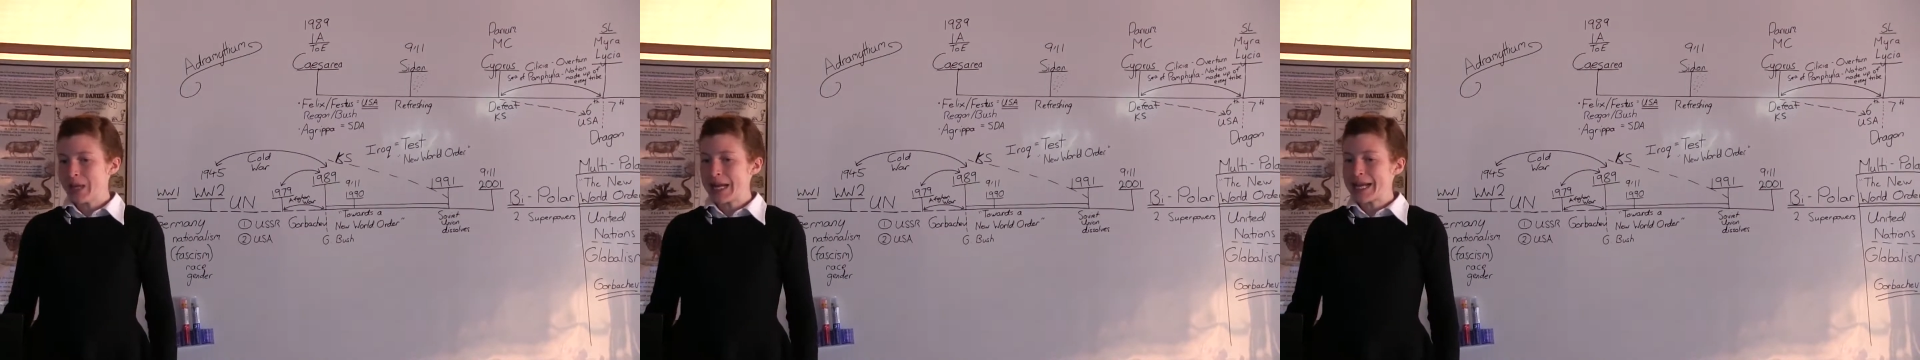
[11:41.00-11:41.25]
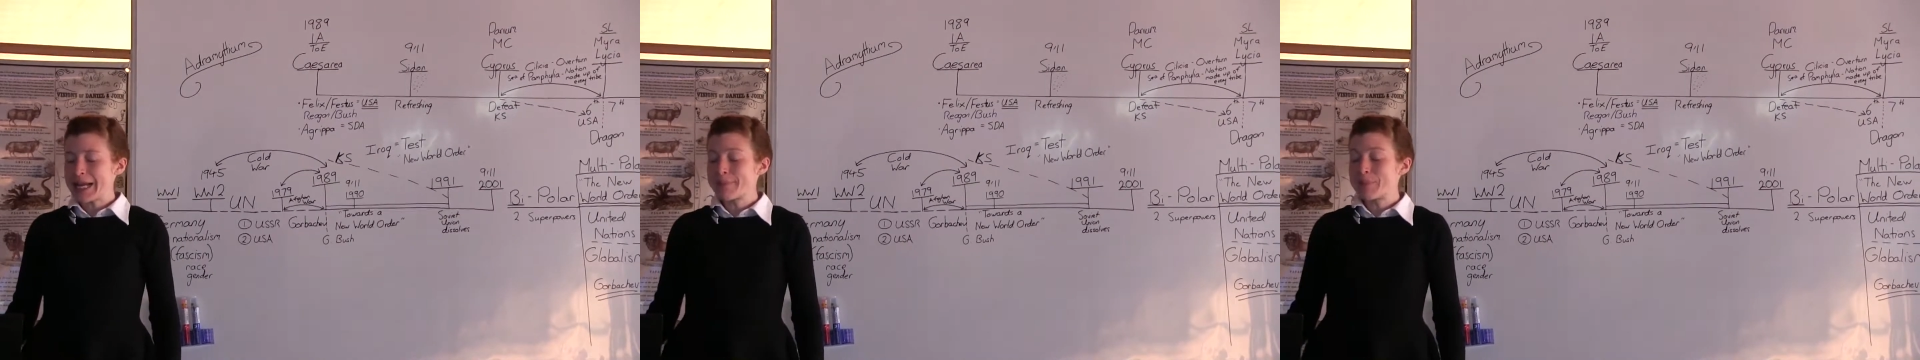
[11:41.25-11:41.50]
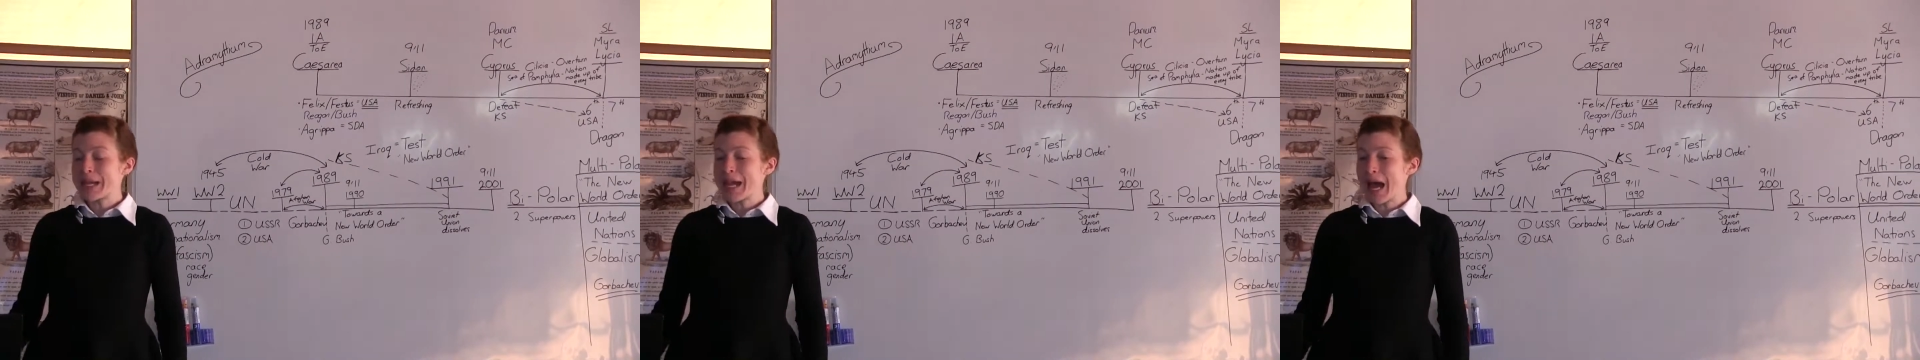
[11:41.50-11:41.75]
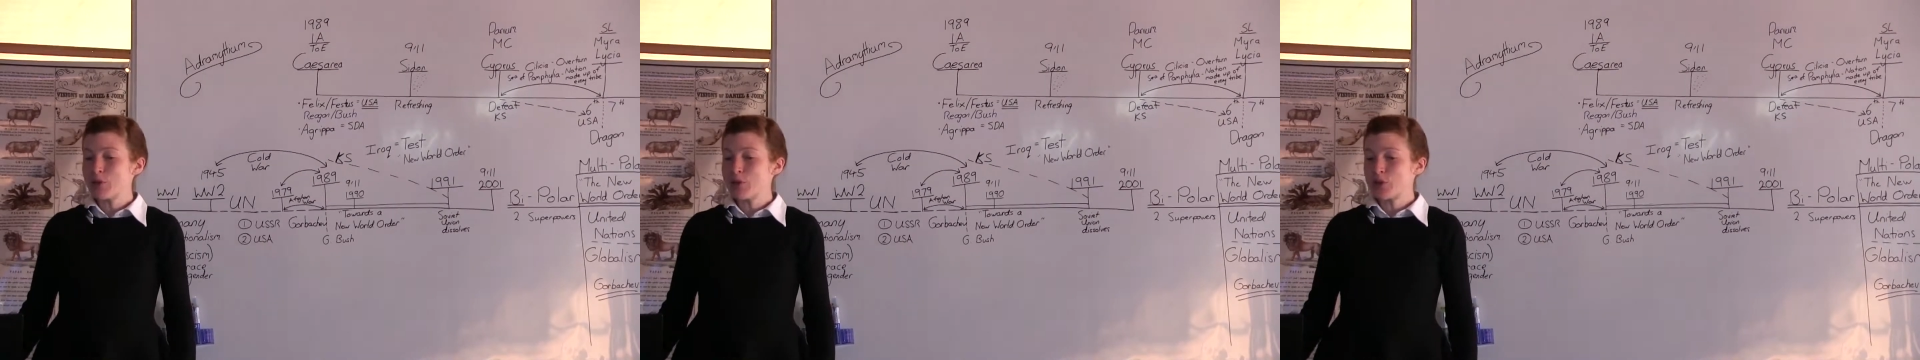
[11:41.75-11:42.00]
But he
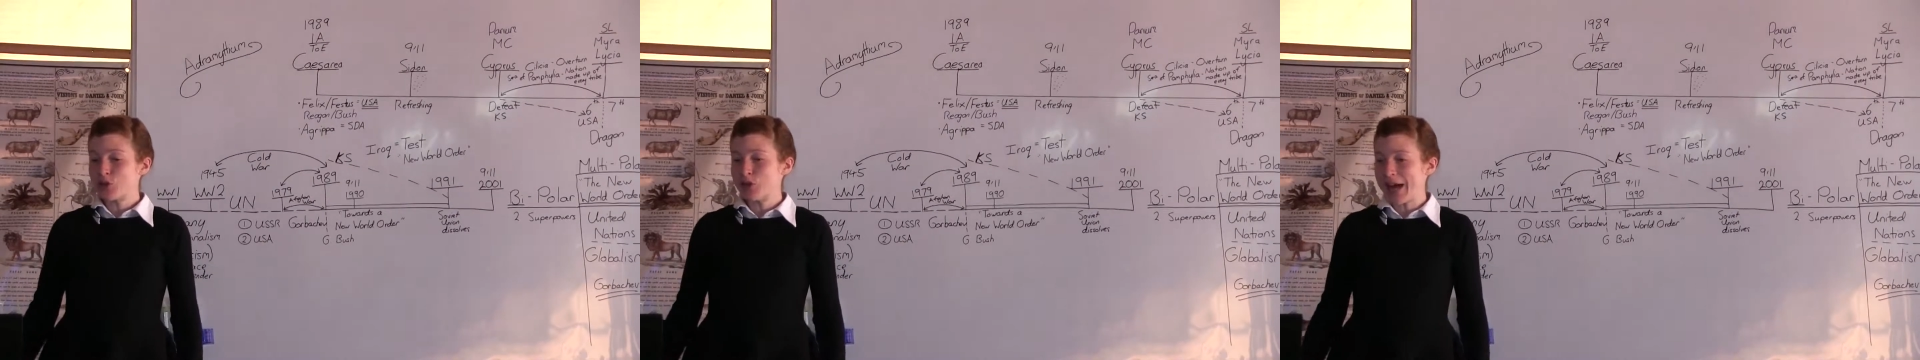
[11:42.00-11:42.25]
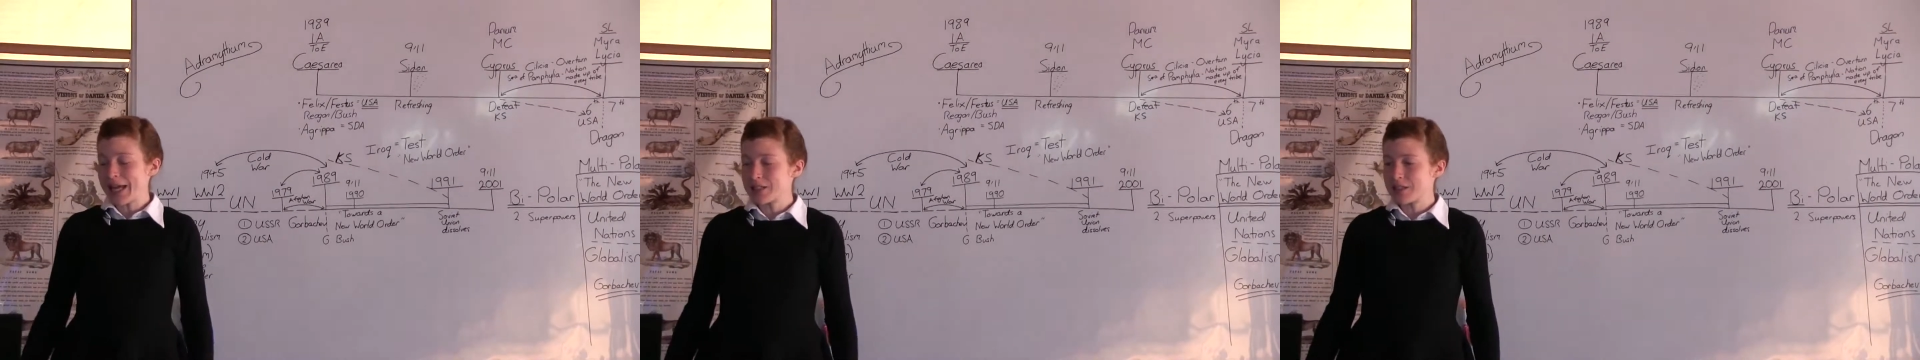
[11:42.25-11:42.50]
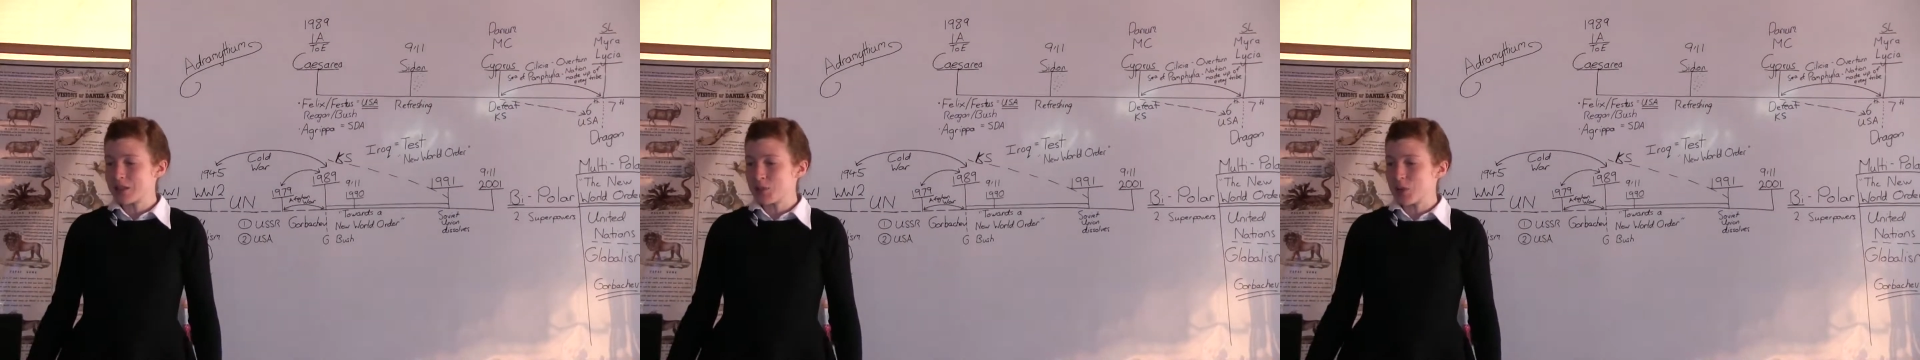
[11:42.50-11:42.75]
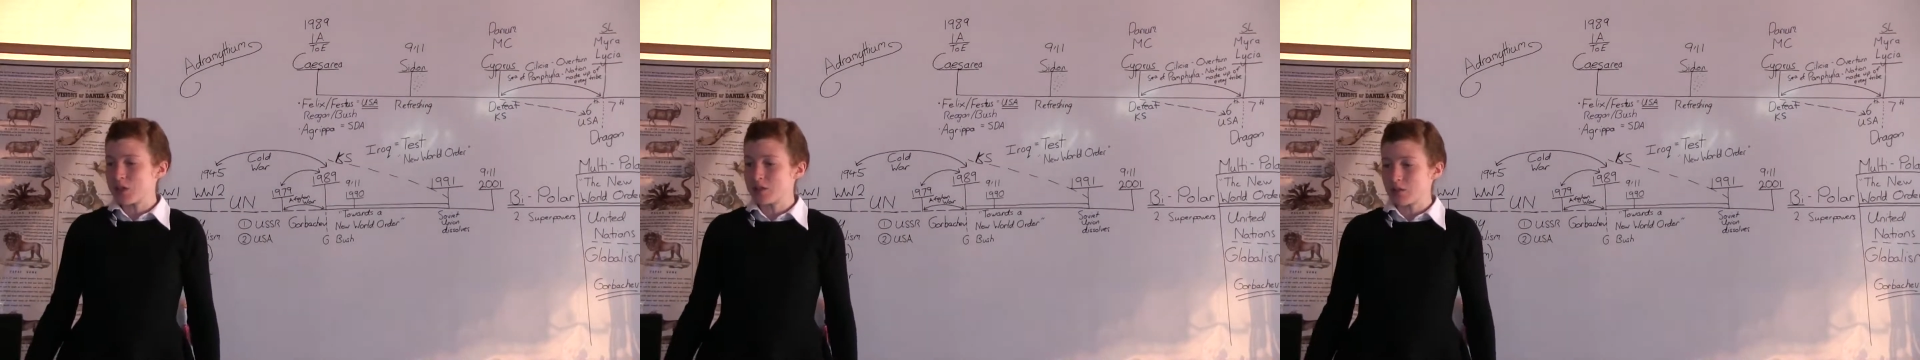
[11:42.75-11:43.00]
became a threat to the
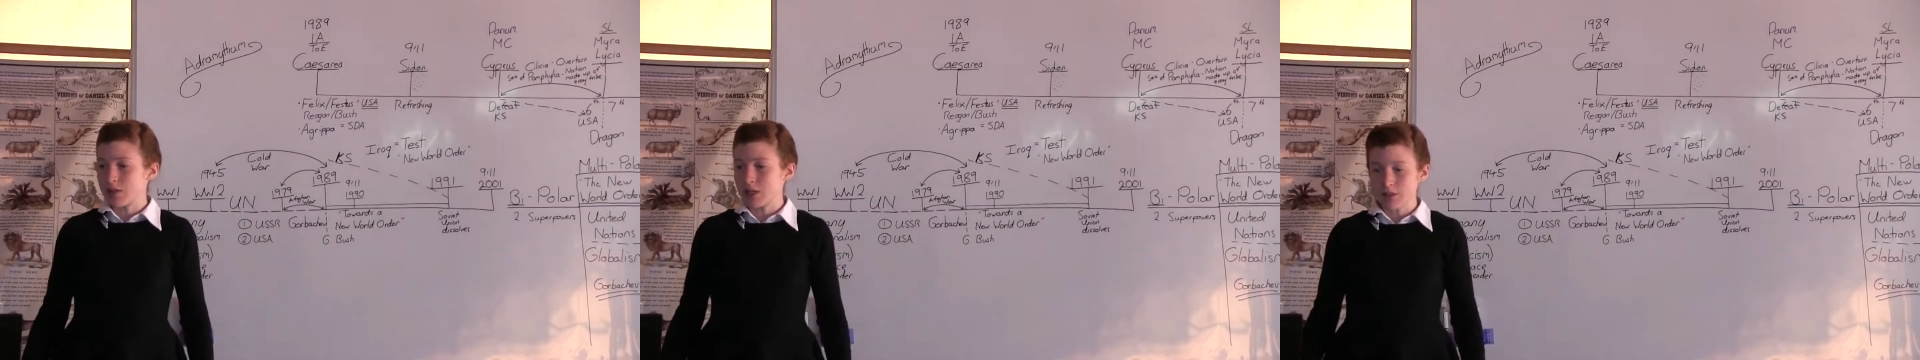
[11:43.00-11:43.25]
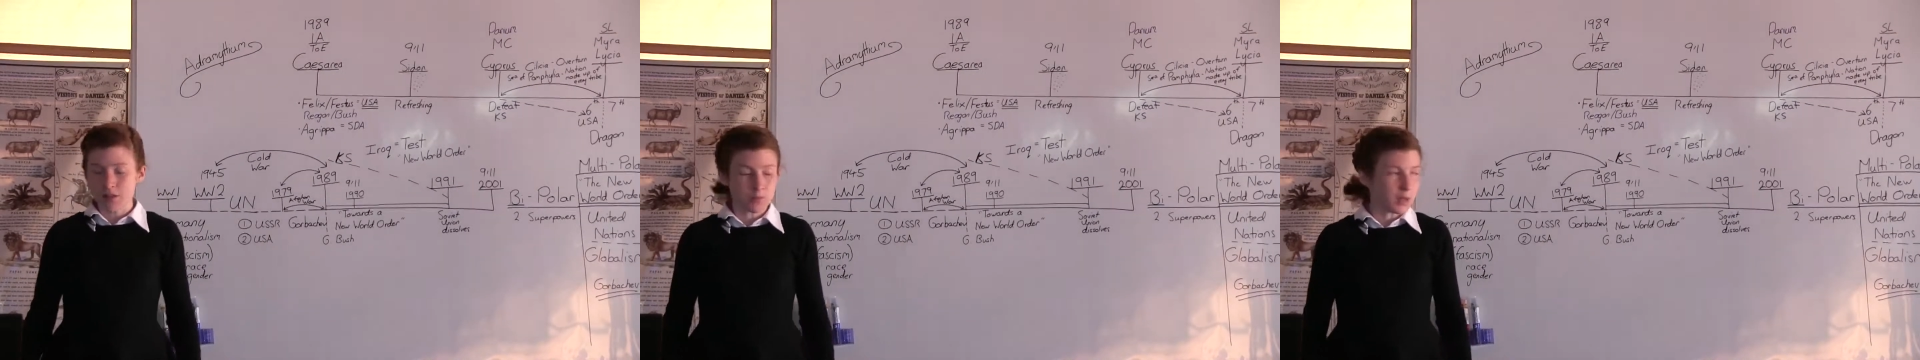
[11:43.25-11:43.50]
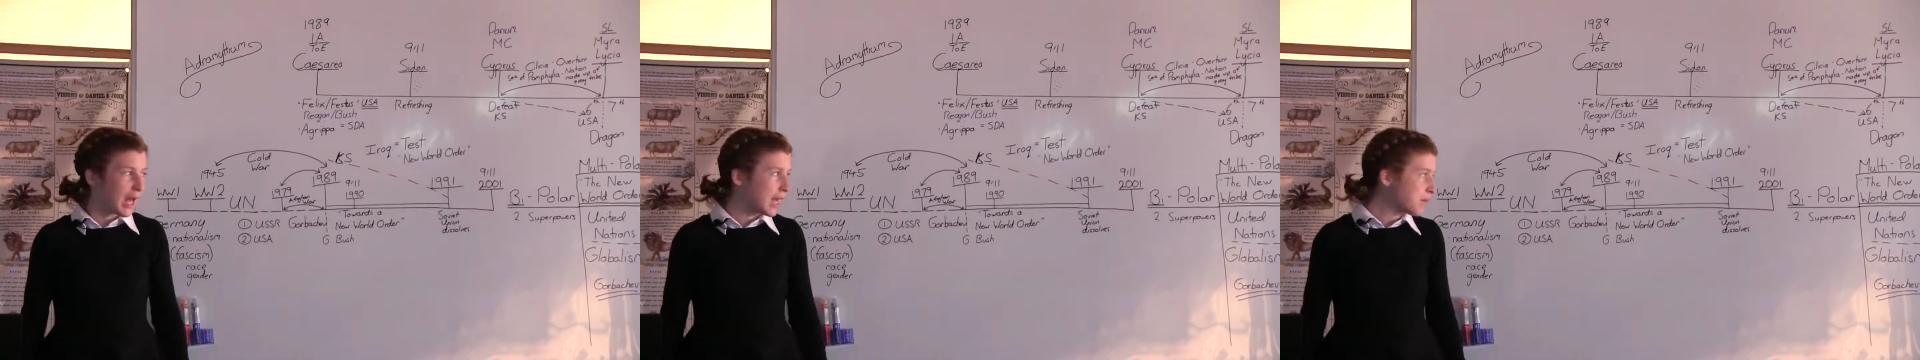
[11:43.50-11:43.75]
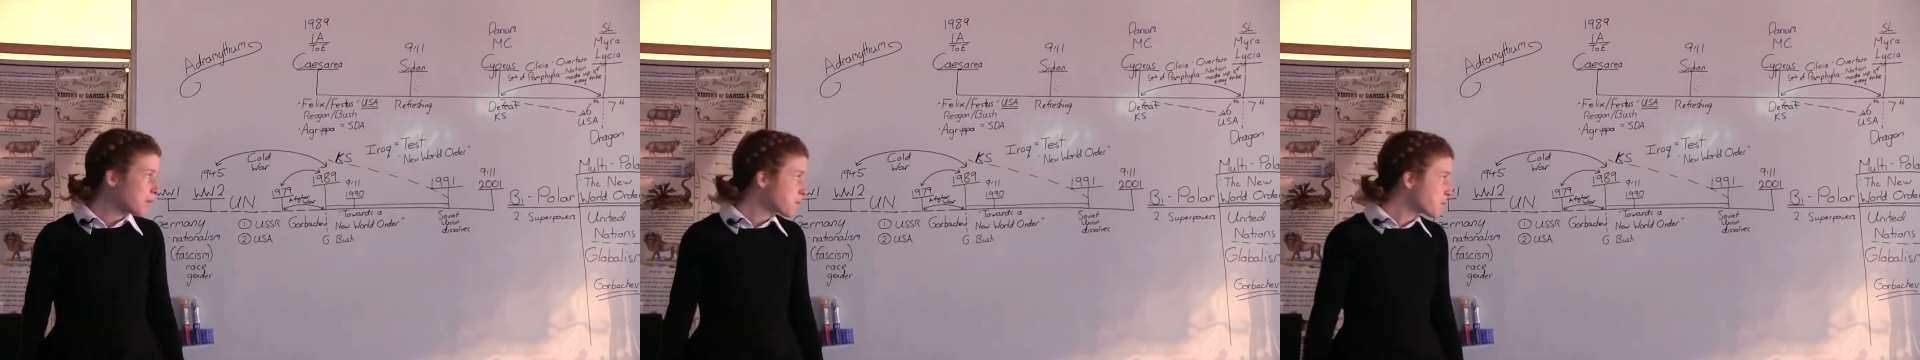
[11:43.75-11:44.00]
world's oil supply.